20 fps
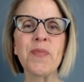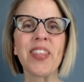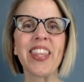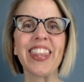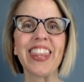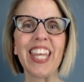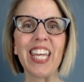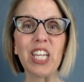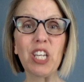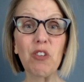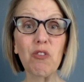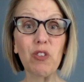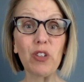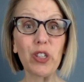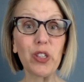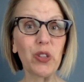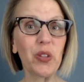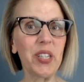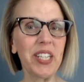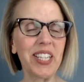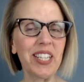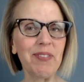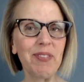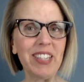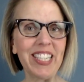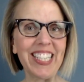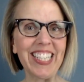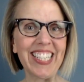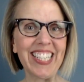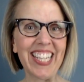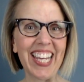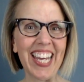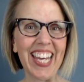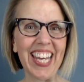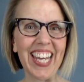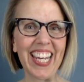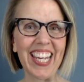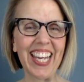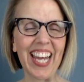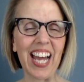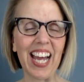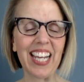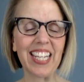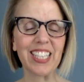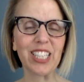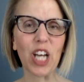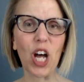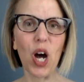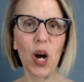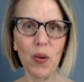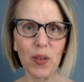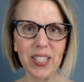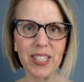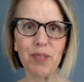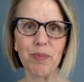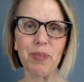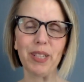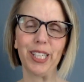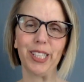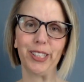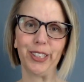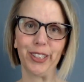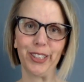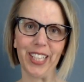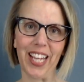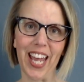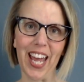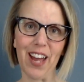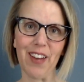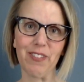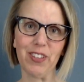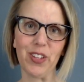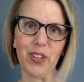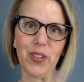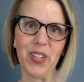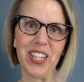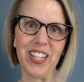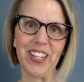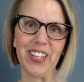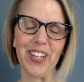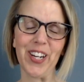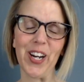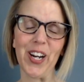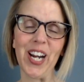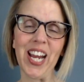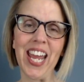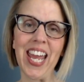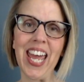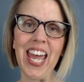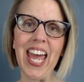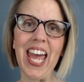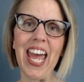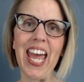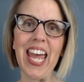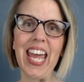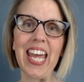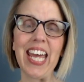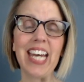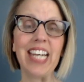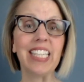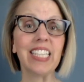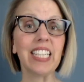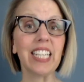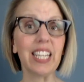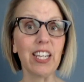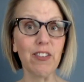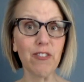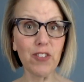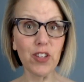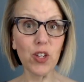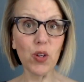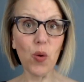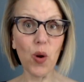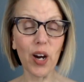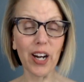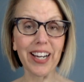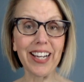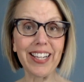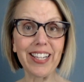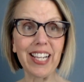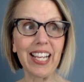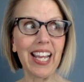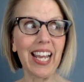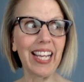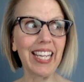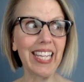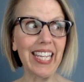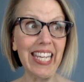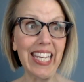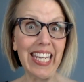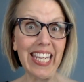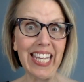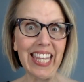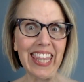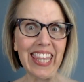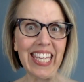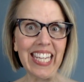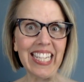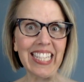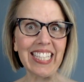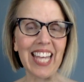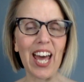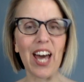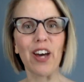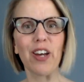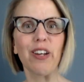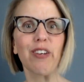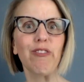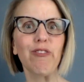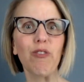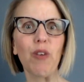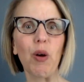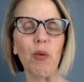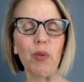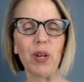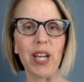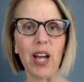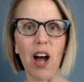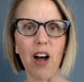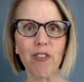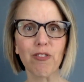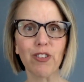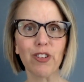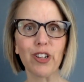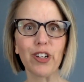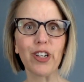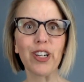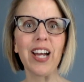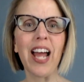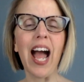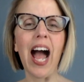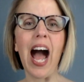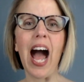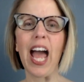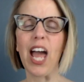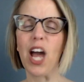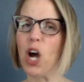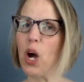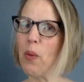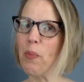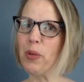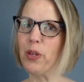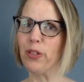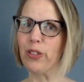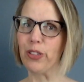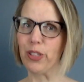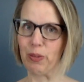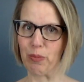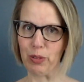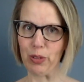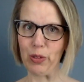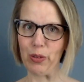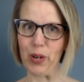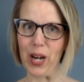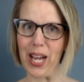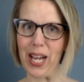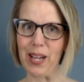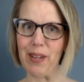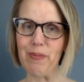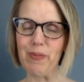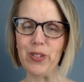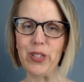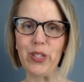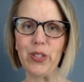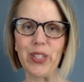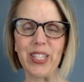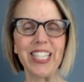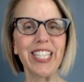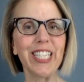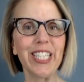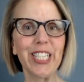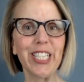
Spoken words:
Thank you for joining me today. It's always a pleasure to have you here. And if you are getting things out of what we offer, I hope you'll subscribe to this